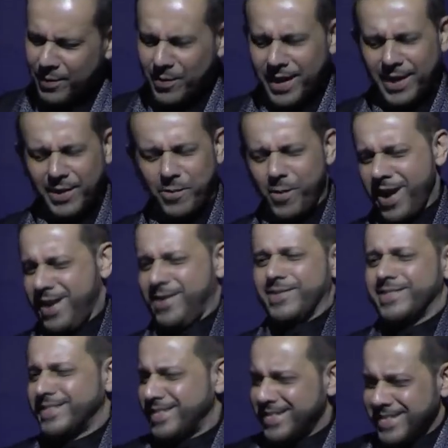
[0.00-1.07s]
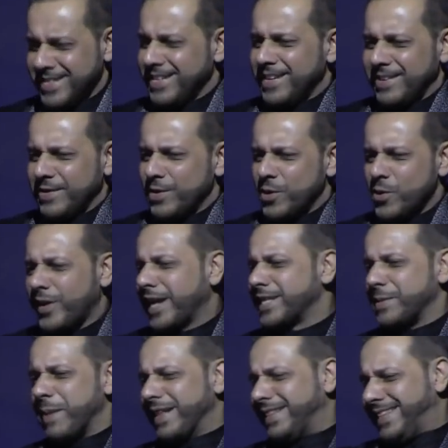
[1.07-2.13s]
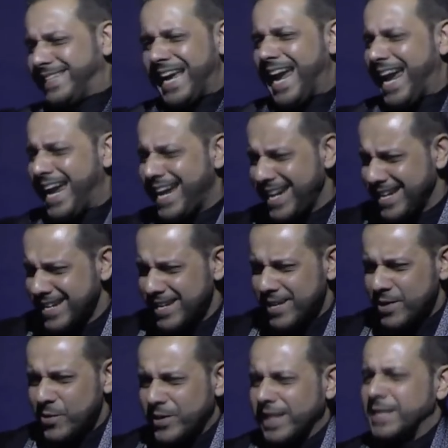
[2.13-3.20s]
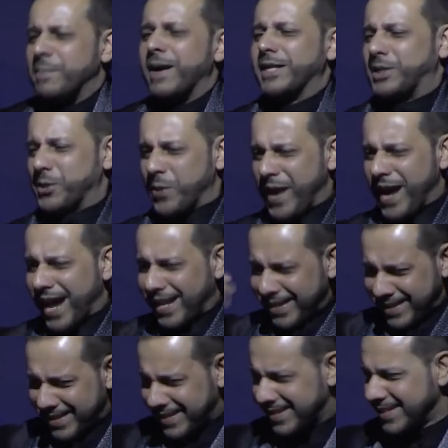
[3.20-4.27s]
Like, wow. Who cares about the day? Who cares about your health?